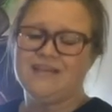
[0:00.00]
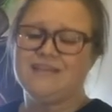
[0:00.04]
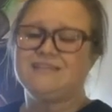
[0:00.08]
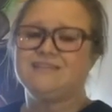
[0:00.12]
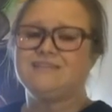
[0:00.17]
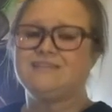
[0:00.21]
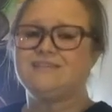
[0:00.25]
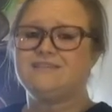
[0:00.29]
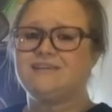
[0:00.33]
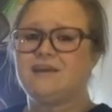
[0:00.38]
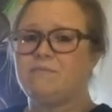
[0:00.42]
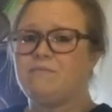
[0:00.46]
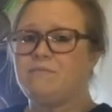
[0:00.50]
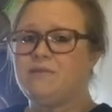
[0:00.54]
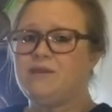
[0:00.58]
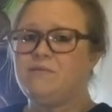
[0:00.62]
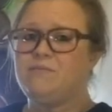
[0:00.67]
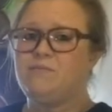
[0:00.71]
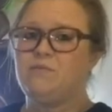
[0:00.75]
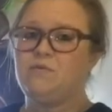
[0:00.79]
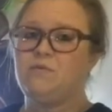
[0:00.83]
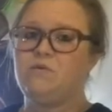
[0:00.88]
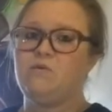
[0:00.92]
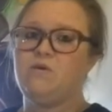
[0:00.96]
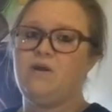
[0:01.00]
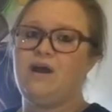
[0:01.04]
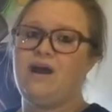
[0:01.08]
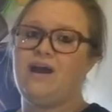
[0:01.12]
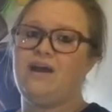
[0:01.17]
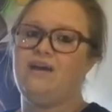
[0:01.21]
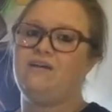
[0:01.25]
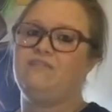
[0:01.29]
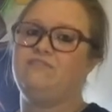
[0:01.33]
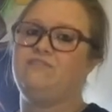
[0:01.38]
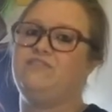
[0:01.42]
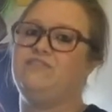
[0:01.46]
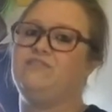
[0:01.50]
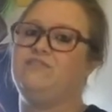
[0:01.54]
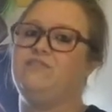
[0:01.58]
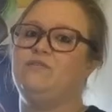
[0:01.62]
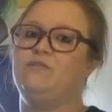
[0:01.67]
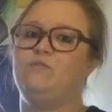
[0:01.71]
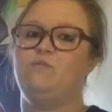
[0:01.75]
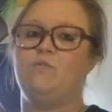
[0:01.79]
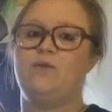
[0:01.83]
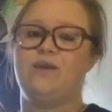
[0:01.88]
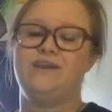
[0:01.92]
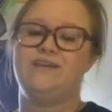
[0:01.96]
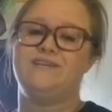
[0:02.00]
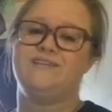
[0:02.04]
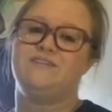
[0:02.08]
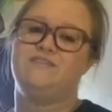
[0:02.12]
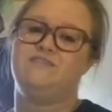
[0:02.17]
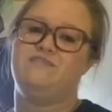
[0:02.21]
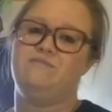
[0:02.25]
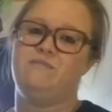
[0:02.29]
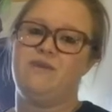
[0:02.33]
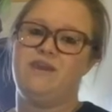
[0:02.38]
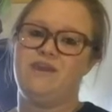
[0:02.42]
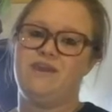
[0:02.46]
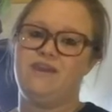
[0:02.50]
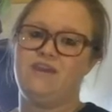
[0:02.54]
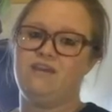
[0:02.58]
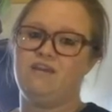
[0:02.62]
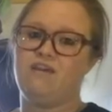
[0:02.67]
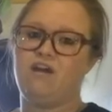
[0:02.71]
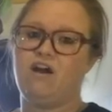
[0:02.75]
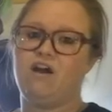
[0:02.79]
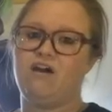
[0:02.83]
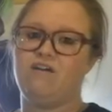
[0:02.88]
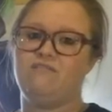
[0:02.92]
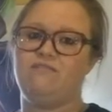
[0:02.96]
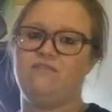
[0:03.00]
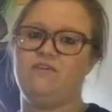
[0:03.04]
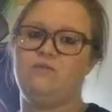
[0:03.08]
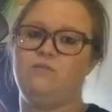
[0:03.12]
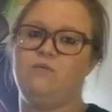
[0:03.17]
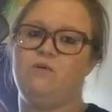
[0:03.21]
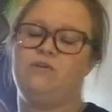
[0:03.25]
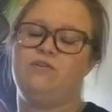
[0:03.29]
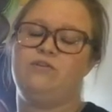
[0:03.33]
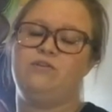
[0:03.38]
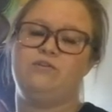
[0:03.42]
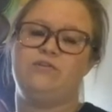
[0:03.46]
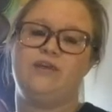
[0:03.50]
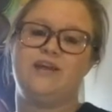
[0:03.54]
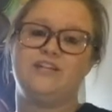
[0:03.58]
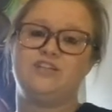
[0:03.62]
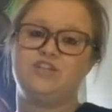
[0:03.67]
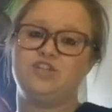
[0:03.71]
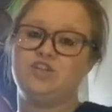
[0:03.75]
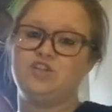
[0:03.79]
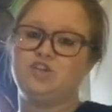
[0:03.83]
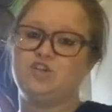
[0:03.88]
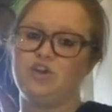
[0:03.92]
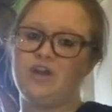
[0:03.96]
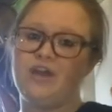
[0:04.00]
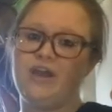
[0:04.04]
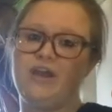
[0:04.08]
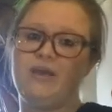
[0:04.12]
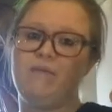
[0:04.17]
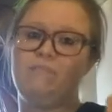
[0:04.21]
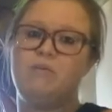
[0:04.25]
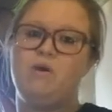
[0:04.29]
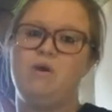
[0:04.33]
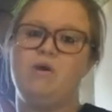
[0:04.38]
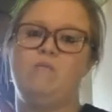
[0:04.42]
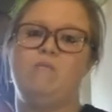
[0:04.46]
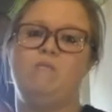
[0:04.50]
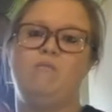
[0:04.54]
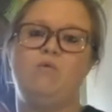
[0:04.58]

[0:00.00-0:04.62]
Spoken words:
Some people have different ways of making coffee, whether that's drip,